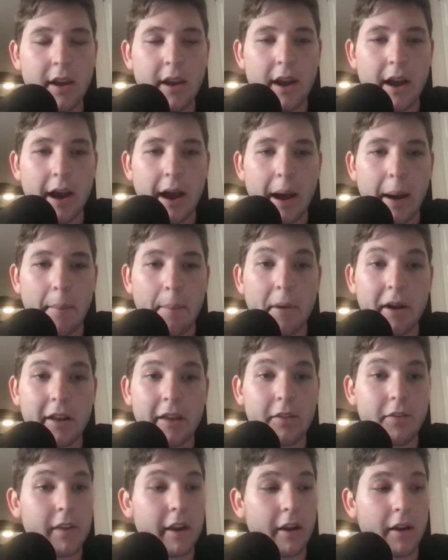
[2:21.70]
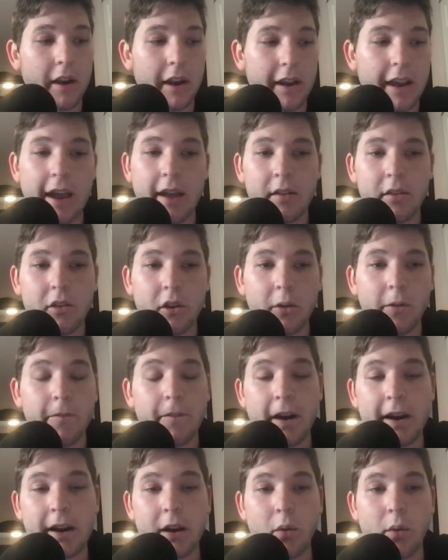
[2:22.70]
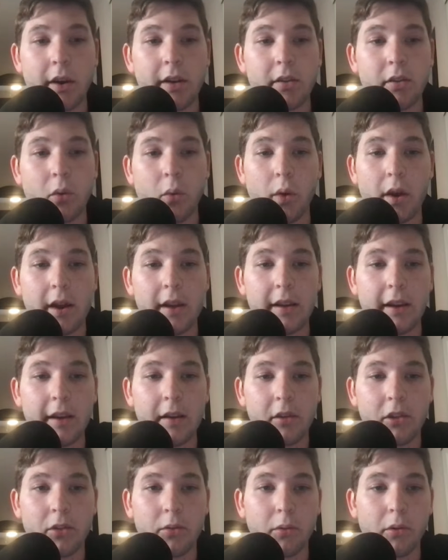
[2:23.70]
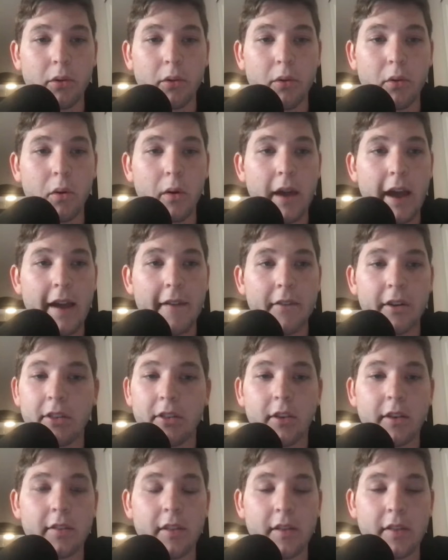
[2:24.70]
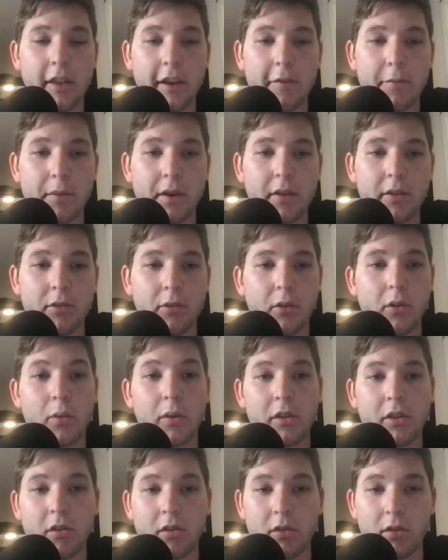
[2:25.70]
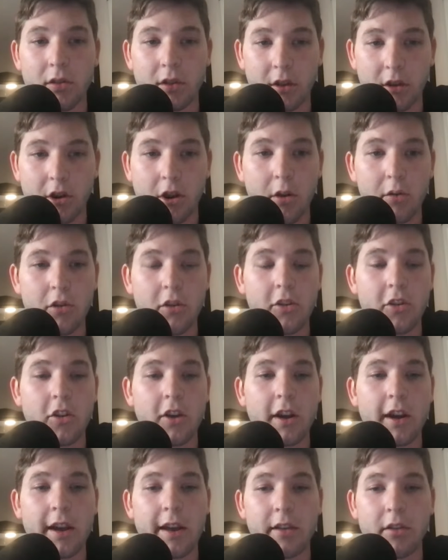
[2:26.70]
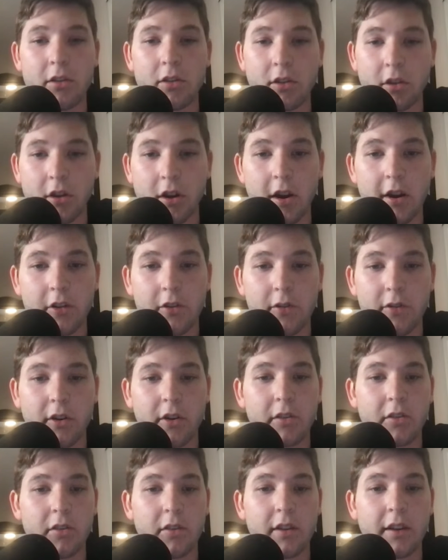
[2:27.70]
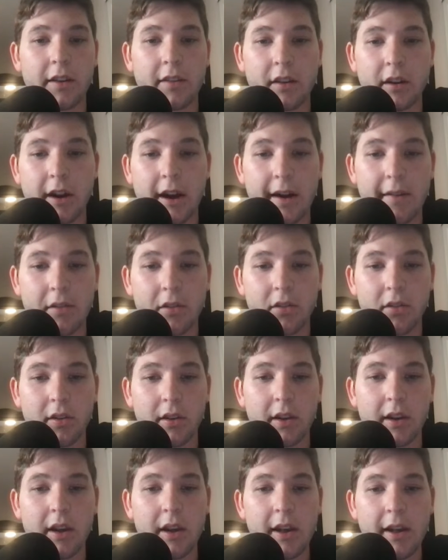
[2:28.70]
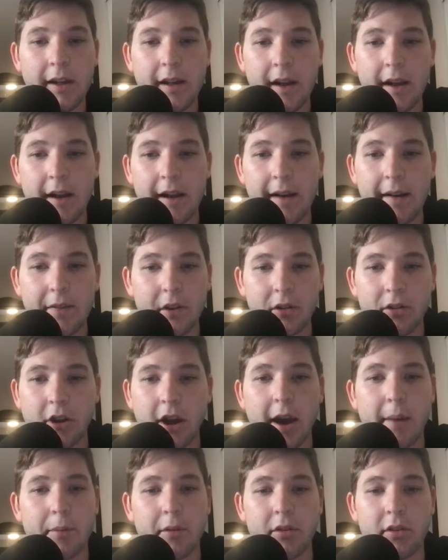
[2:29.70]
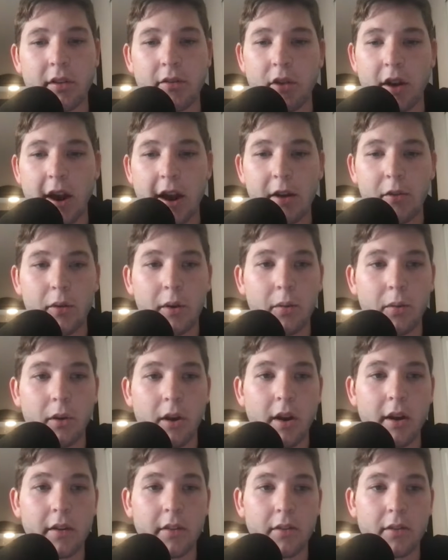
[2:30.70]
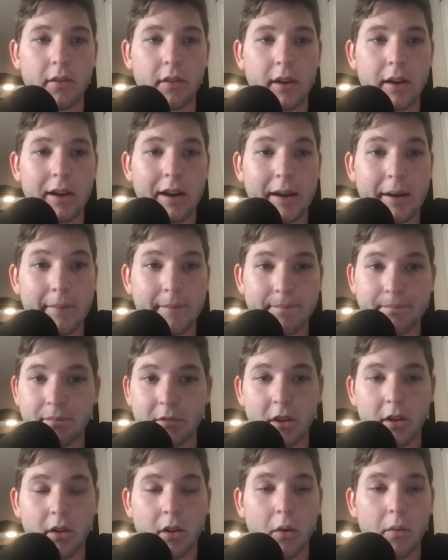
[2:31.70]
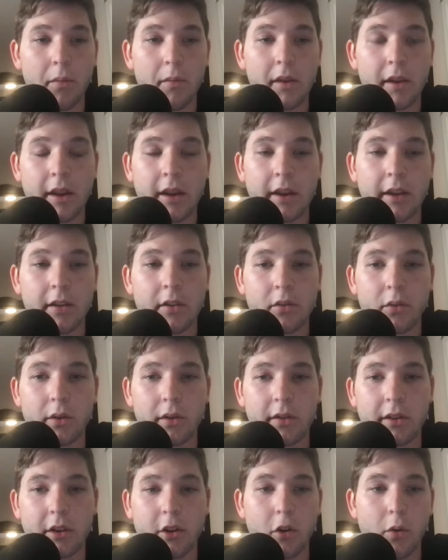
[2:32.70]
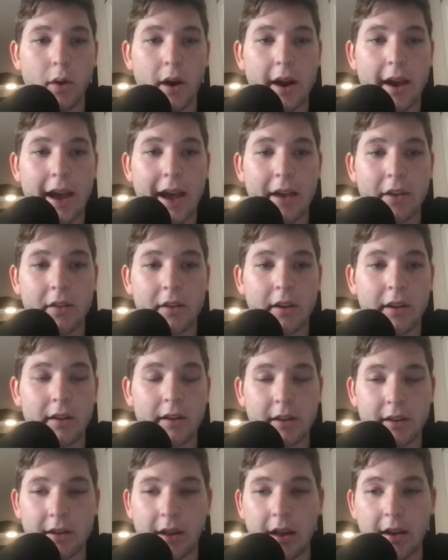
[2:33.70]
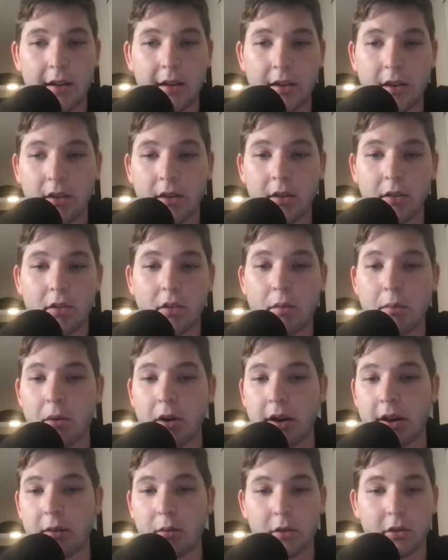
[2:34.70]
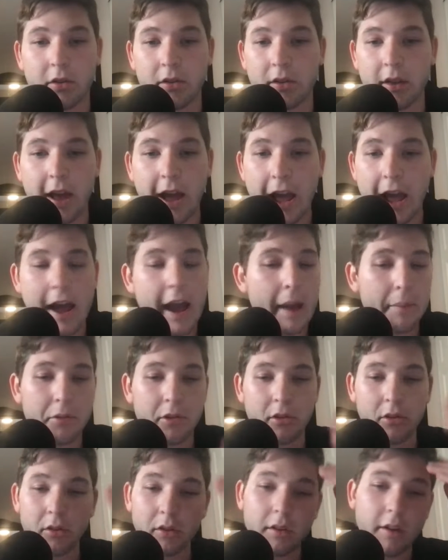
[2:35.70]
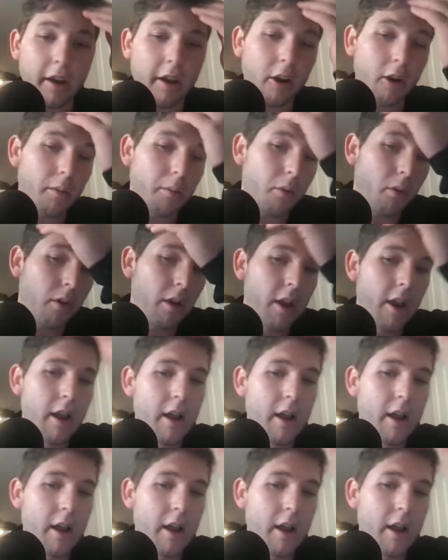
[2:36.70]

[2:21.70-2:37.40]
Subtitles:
But they're finding ways to win through everything that they've been through, with just the coaching change, the controversy, and then obviously their top receiver Henry Ruggs, getting into a DUI accident and killing somebody, which is absolutely terrible.